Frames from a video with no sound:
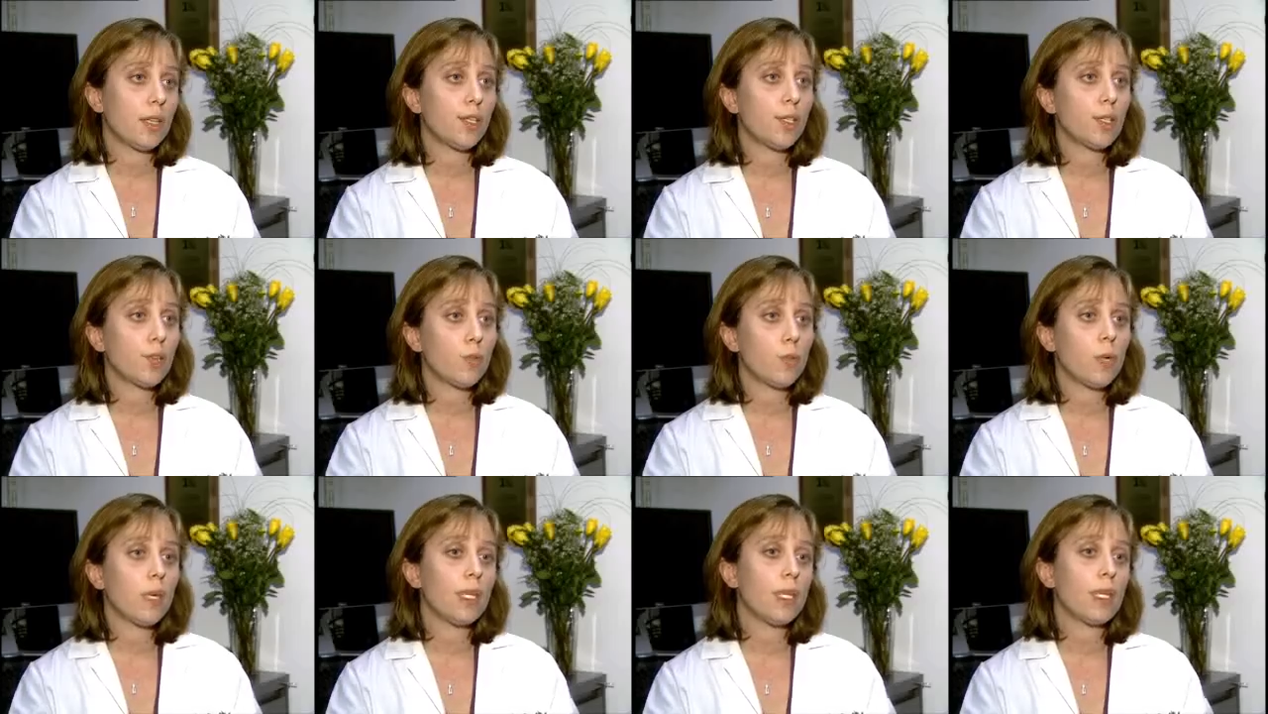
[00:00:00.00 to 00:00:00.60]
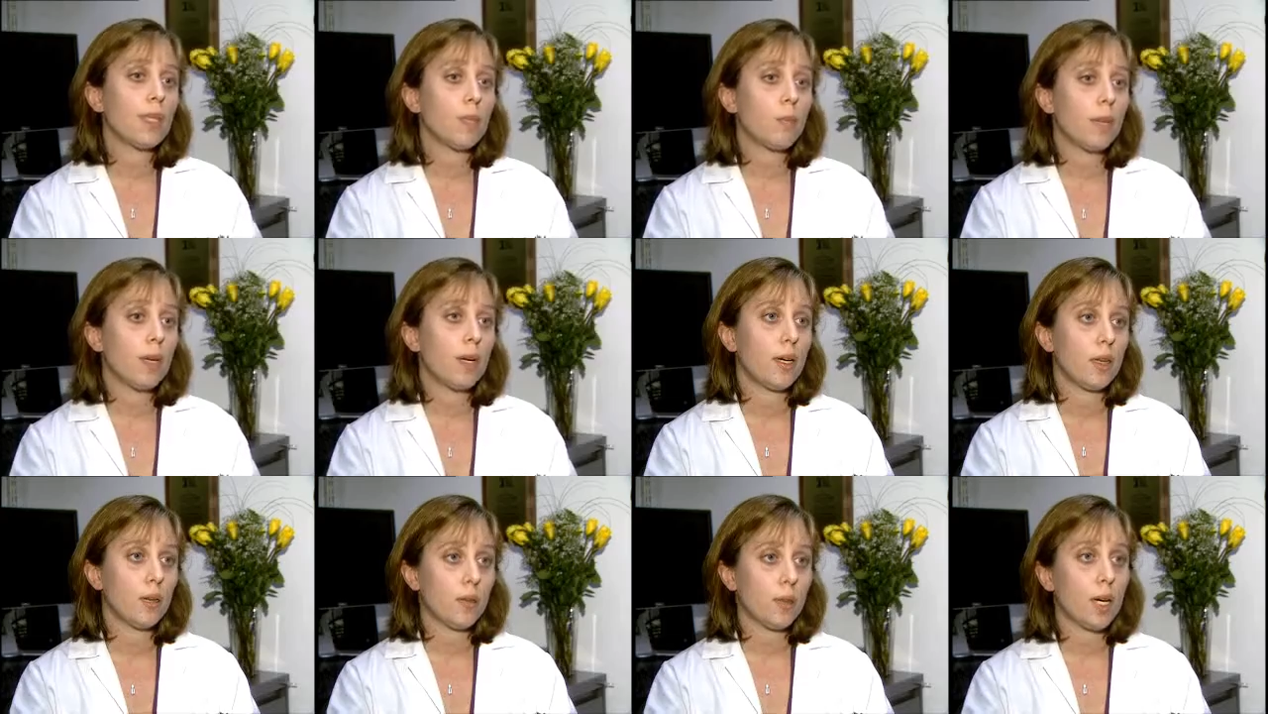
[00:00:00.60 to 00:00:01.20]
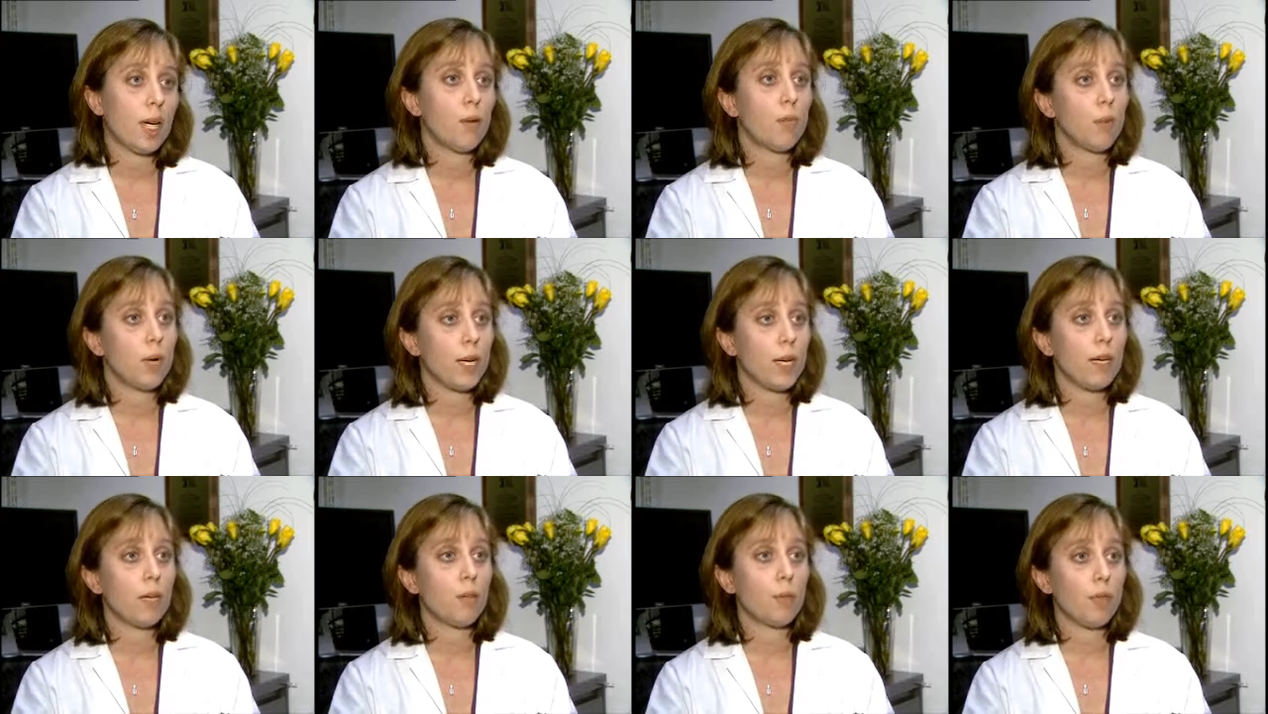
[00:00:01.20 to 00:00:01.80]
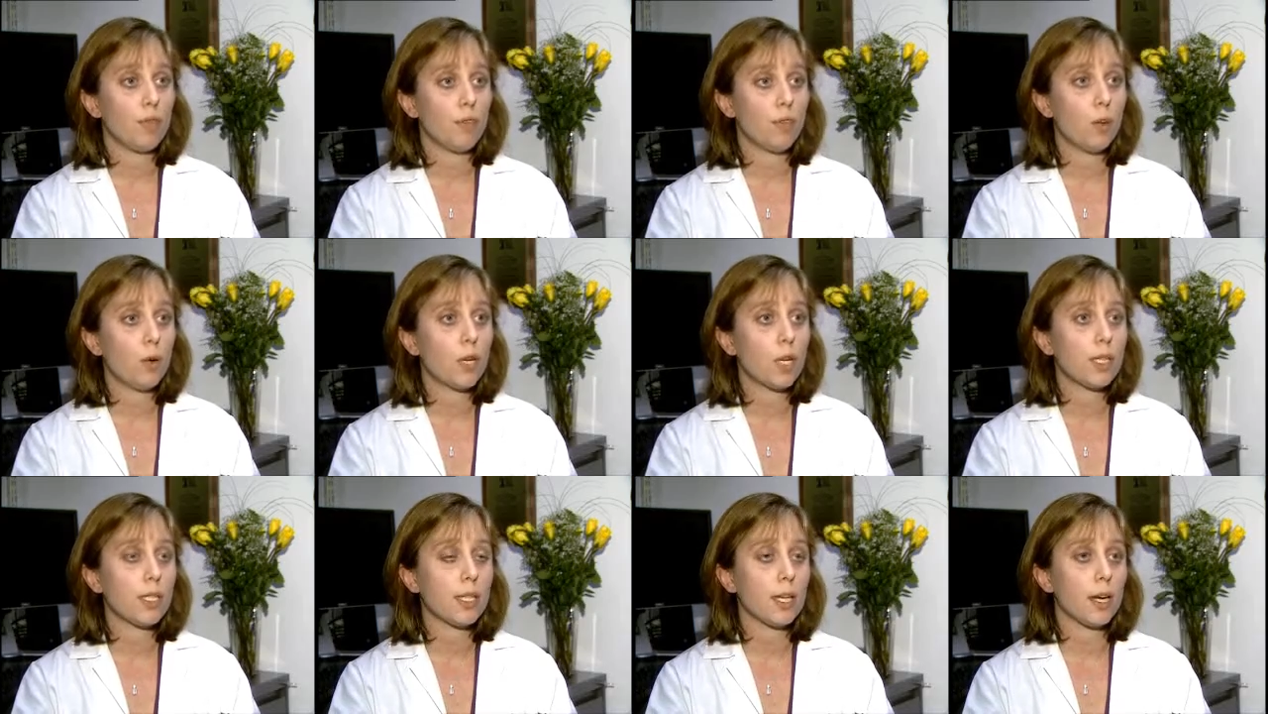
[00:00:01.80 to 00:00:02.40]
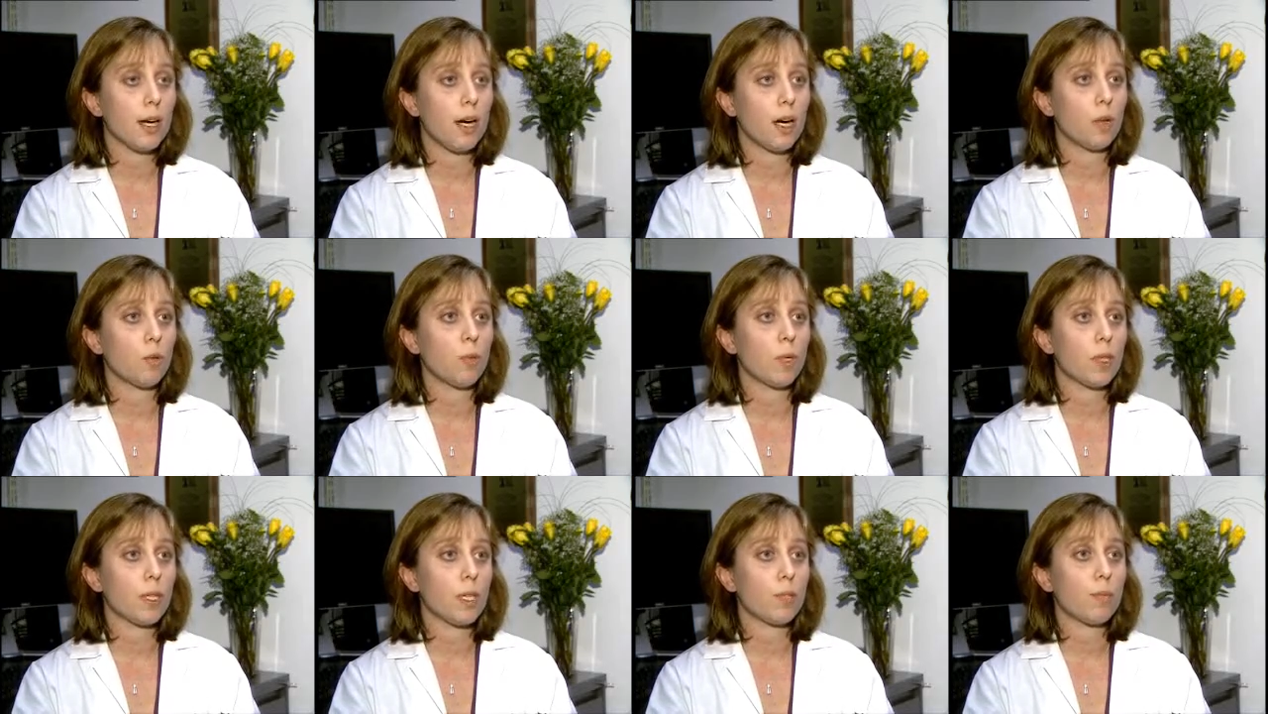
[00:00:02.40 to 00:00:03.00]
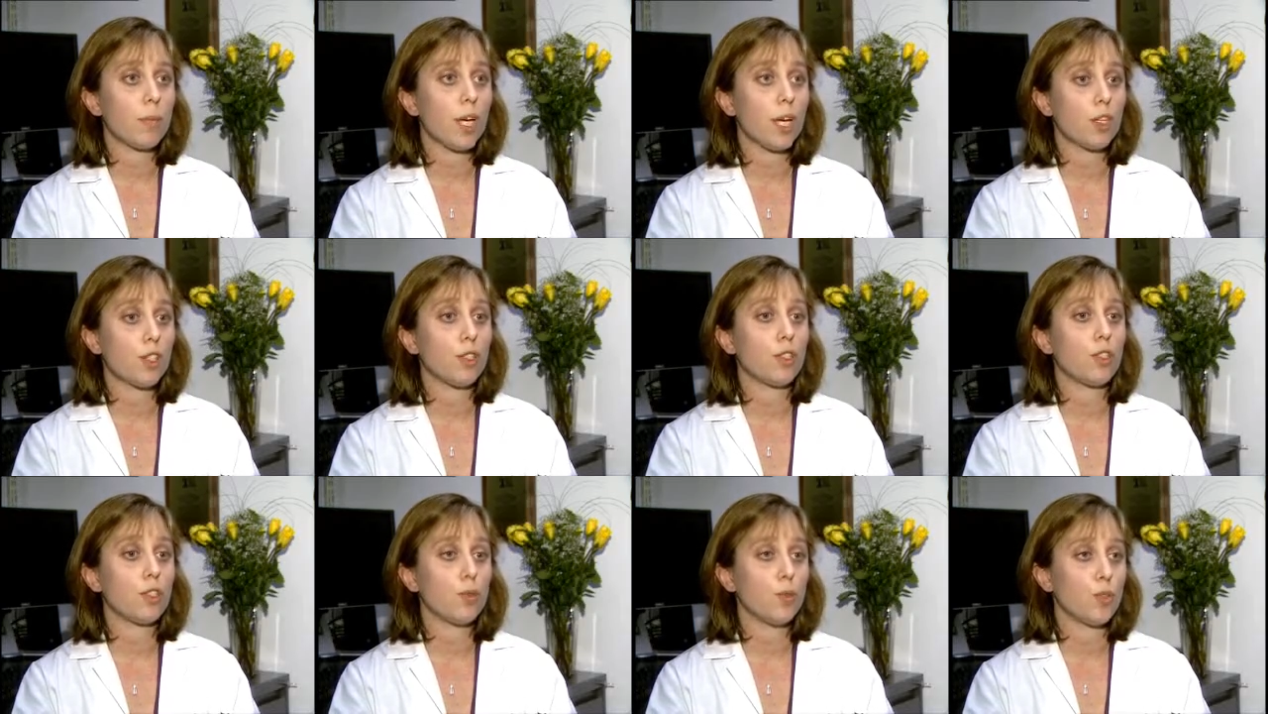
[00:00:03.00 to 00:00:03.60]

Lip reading: This is really the period of time we need to be focusing on with these patients